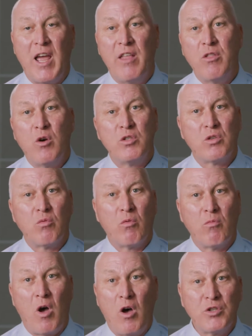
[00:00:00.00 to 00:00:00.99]
and those
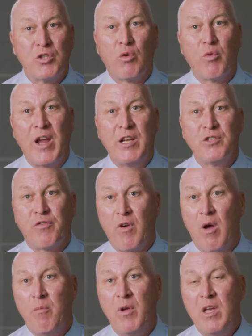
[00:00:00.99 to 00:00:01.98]
also range
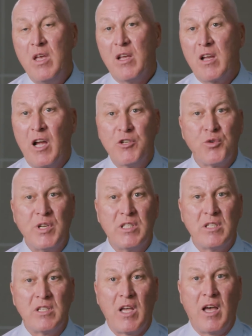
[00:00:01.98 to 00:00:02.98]
from
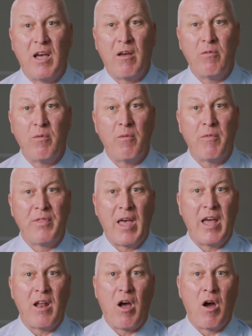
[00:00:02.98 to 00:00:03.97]
countries
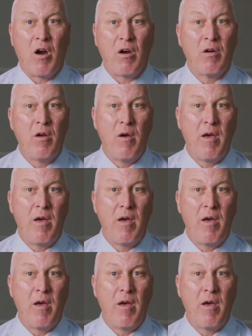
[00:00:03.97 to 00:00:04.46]
that are